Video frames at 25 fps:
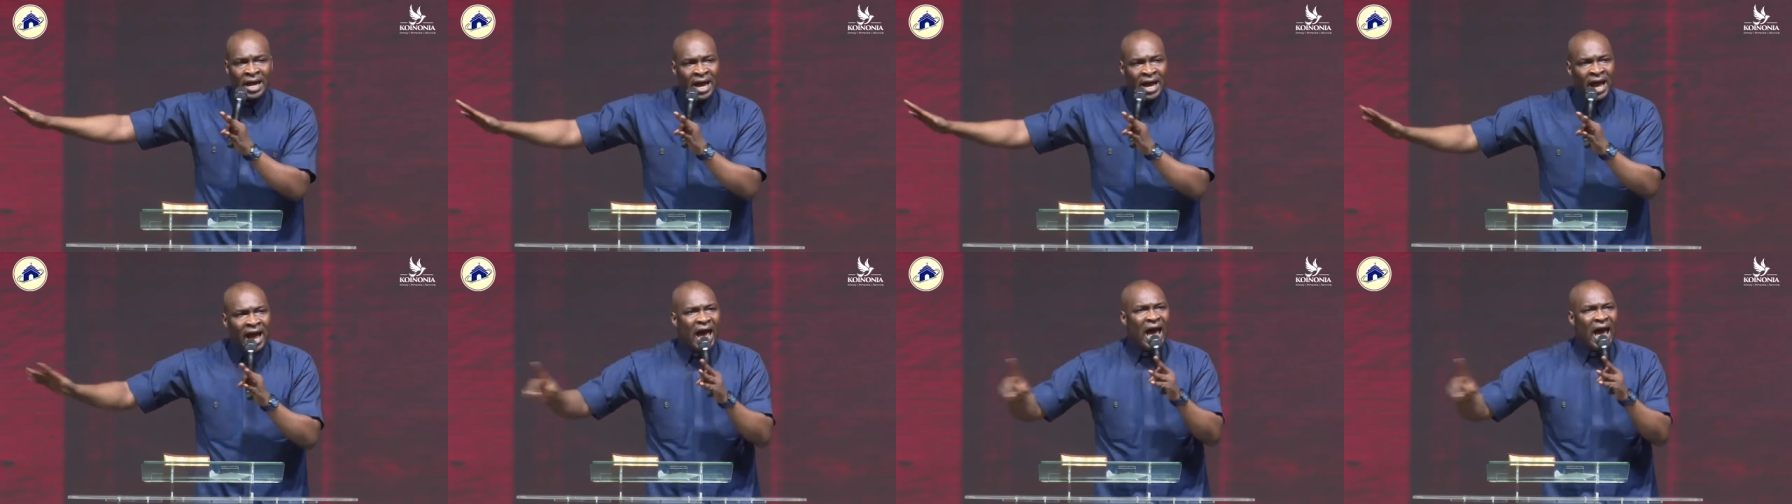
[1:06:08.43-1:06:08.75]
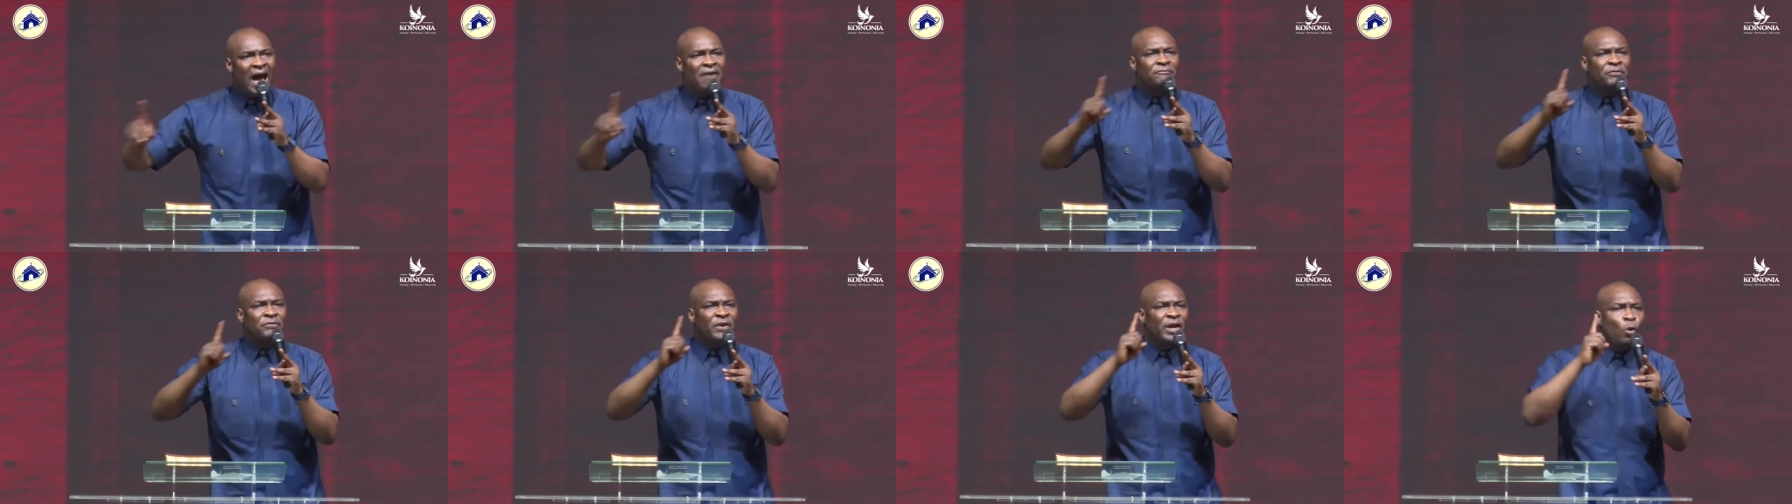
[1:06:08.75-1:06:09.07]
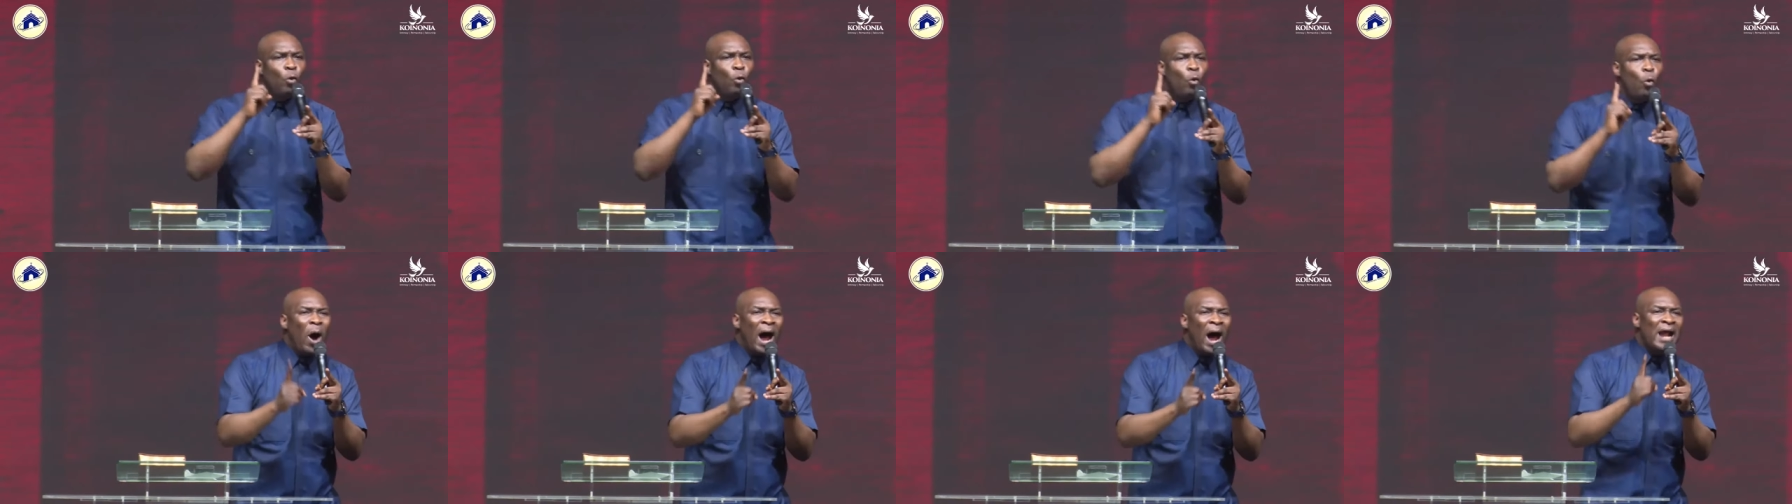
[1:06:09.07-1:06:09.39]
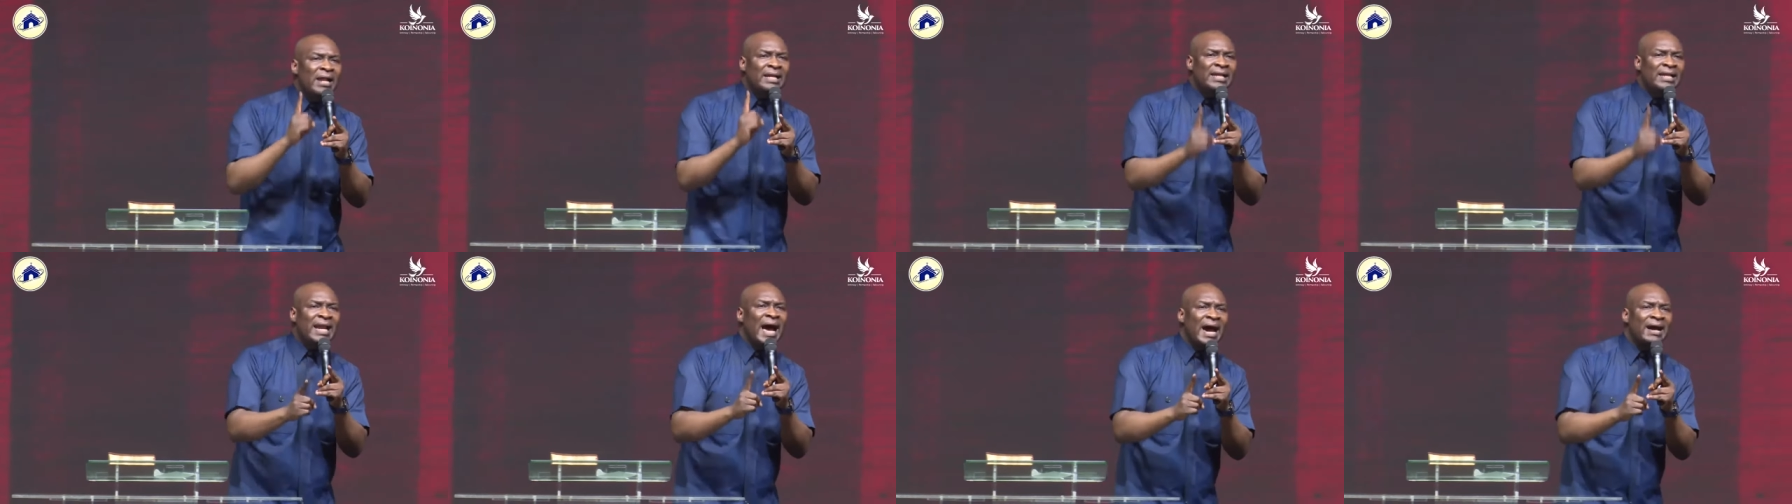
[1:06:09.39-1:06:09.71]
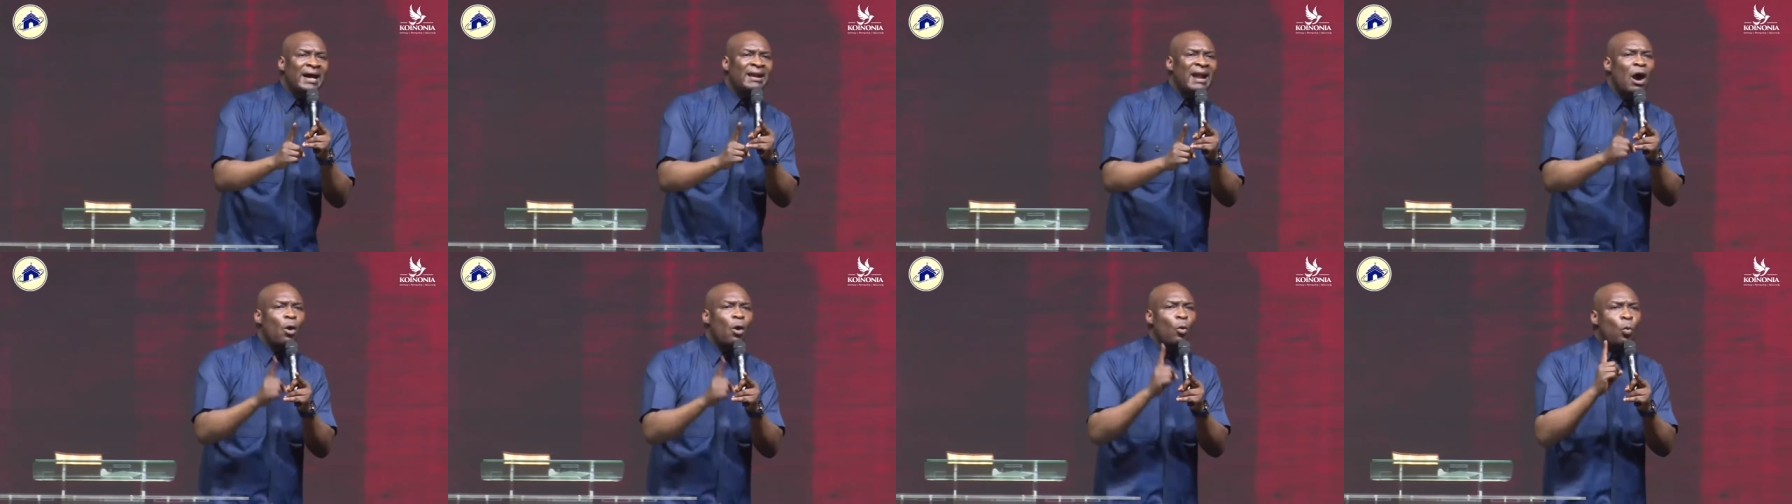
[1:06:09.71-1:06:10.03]
Every one
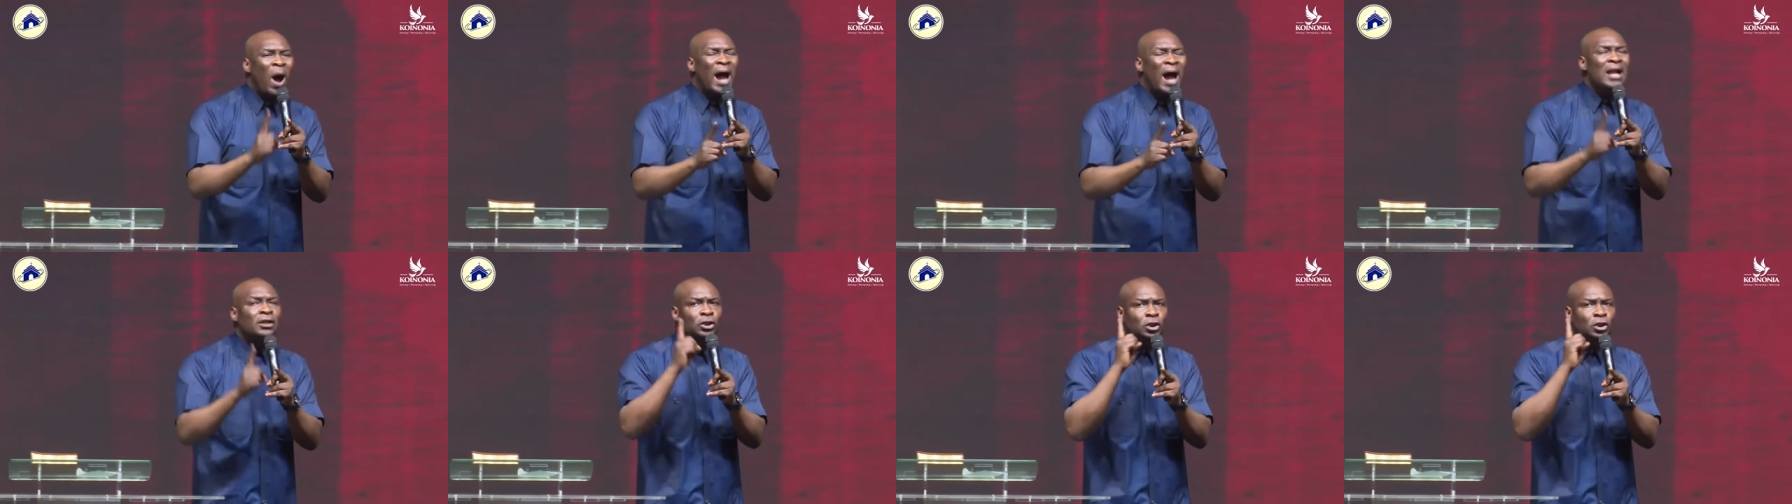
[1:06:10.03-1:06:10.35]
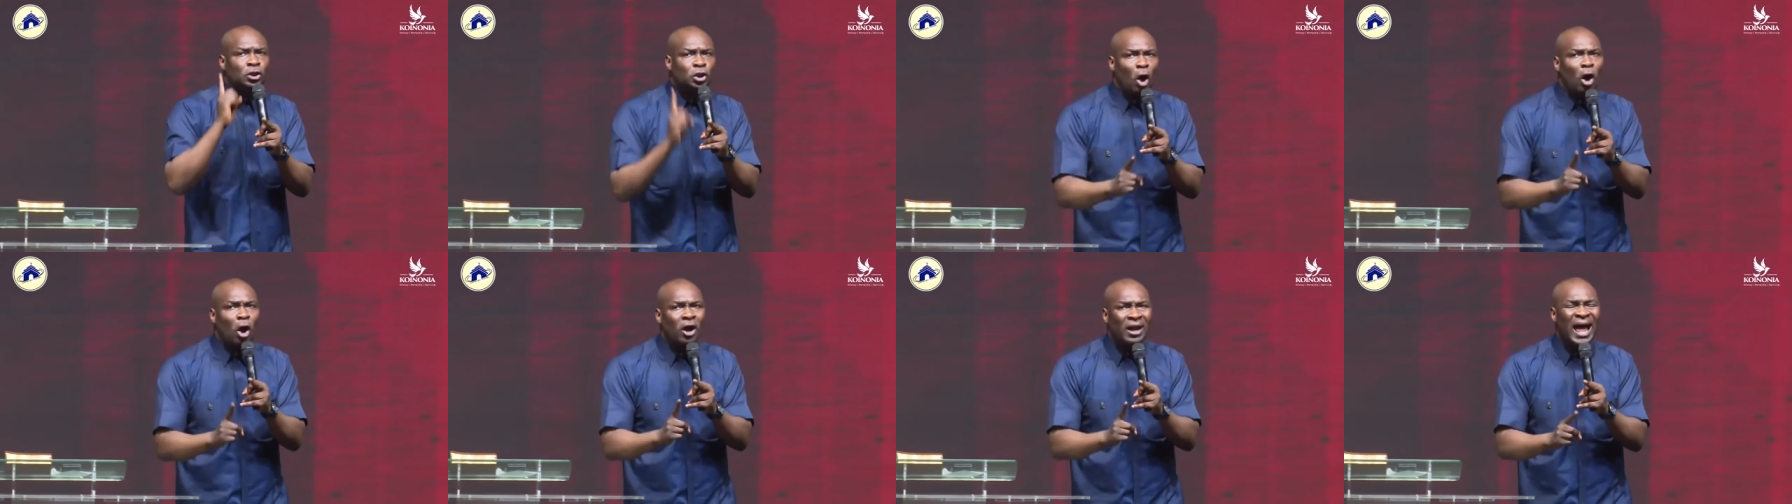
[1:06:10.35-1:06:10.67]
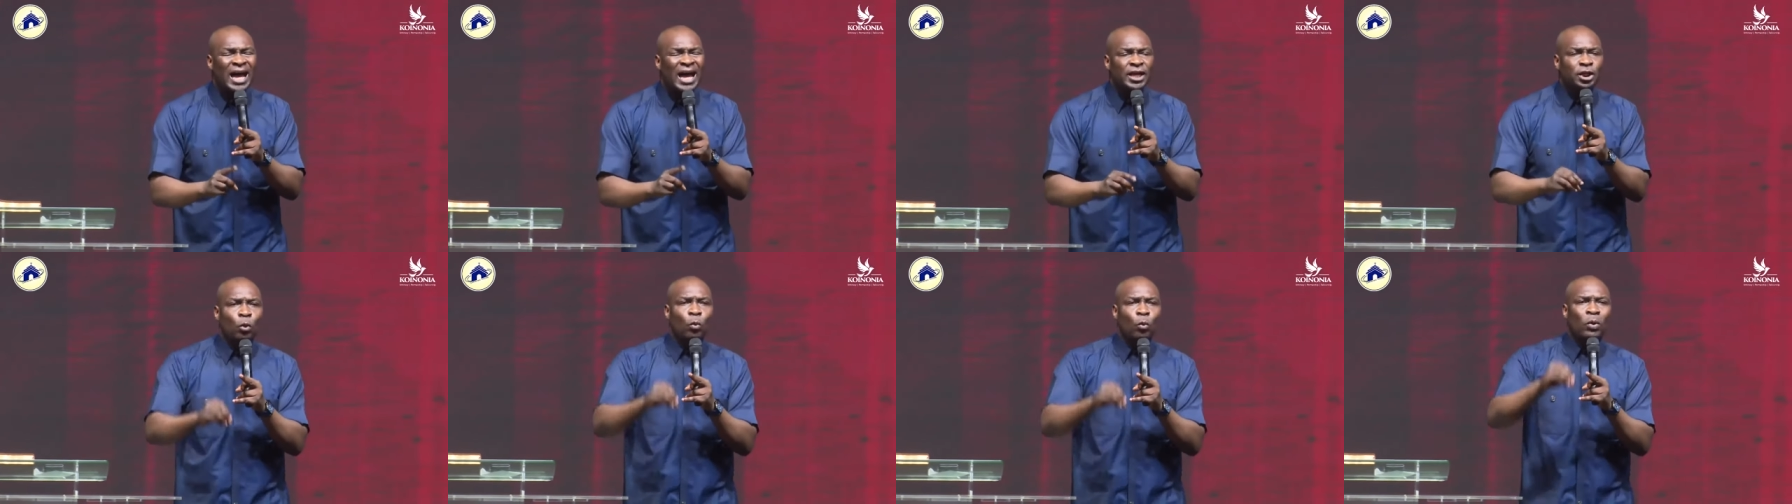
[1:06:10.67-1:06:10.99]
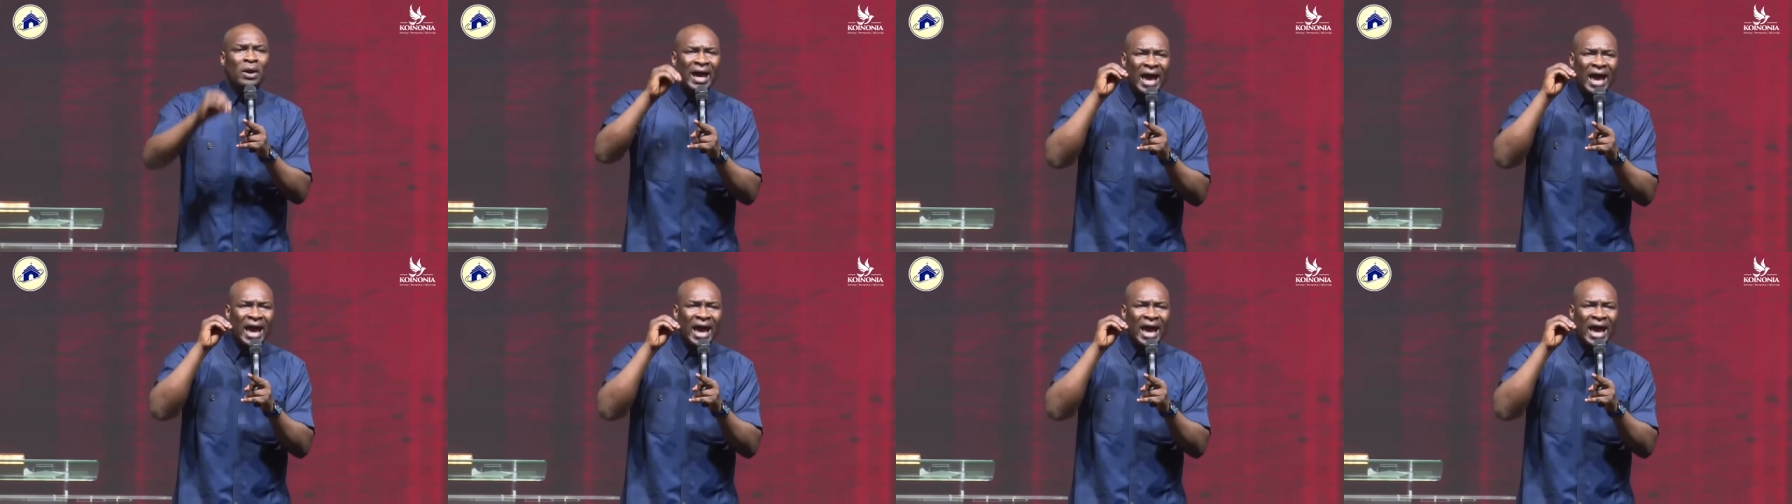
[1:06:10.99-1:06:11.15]
naira, one dollar you will